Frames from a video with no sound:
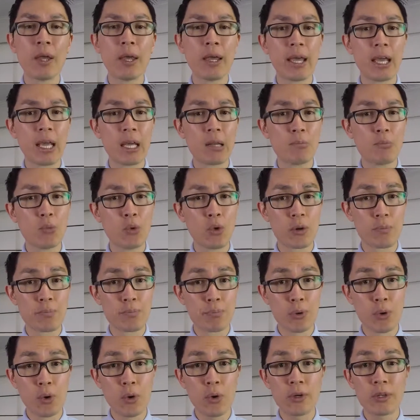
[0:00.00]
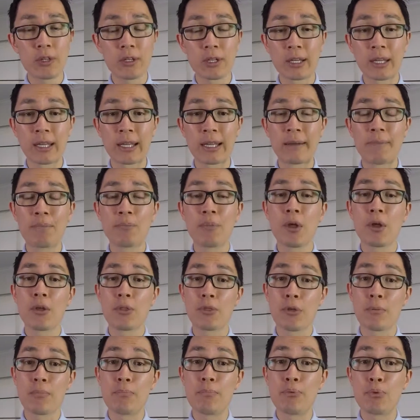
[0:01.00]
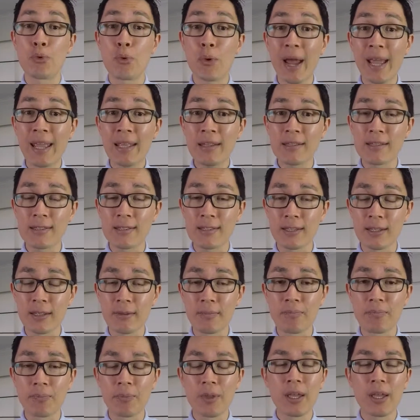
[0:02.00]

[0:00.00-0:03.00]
and more importantly, the brainstem,